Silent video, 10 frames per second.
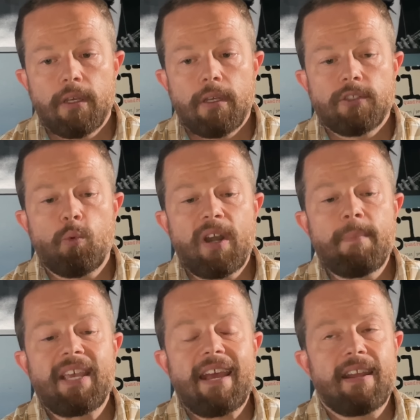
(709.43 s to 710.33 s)
So, what
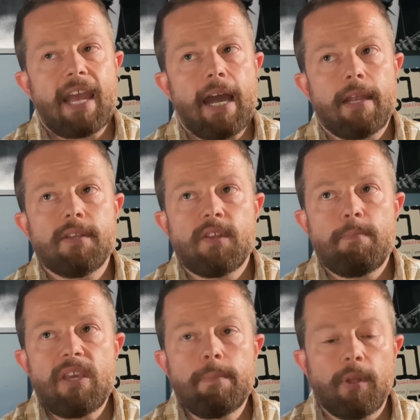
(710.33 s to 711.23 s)
I'm getting at is
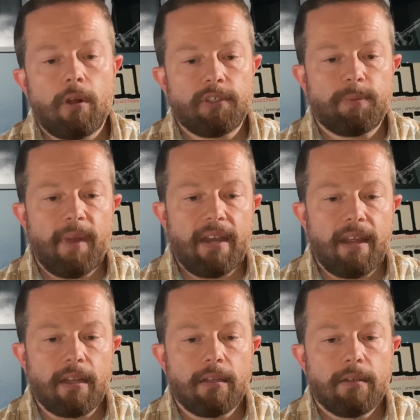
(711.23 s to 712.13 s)
that people are
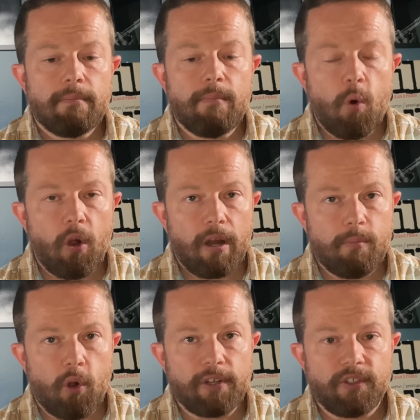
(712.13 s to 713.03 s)
spending more on
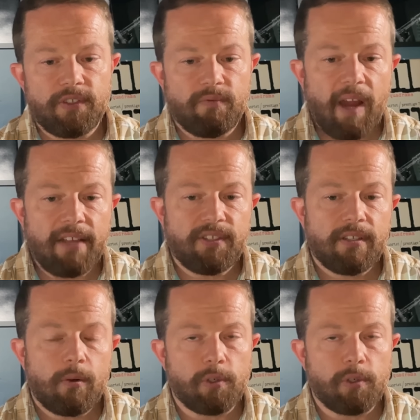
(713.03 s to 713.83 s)
mortgages and rent,